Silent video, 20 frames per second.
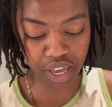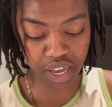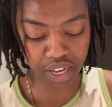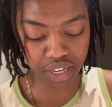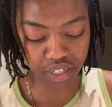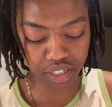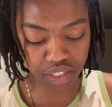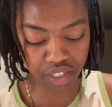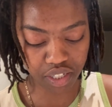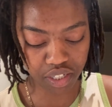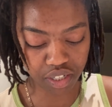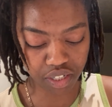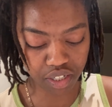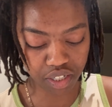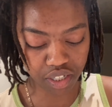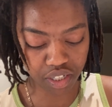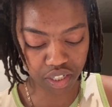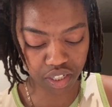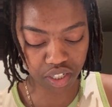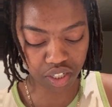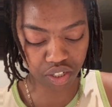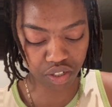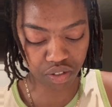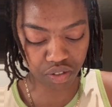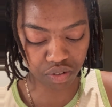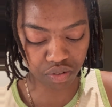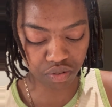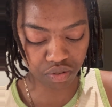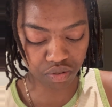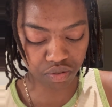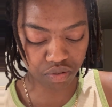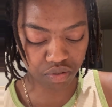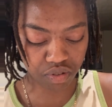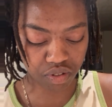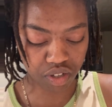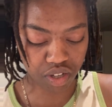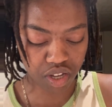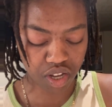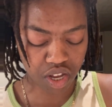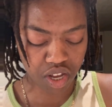it to
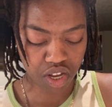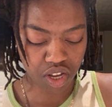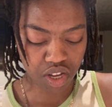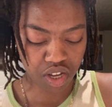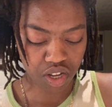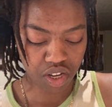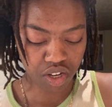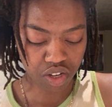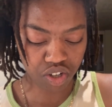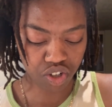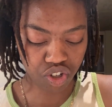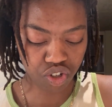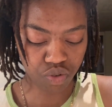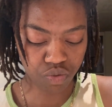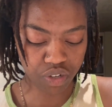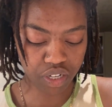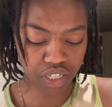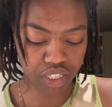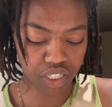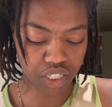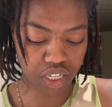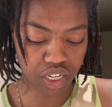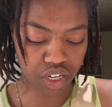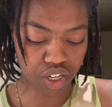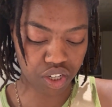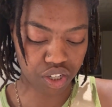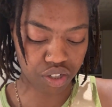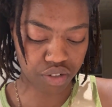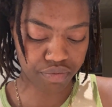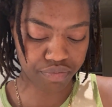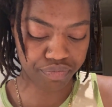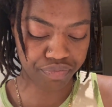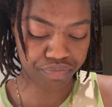do what it's gonna do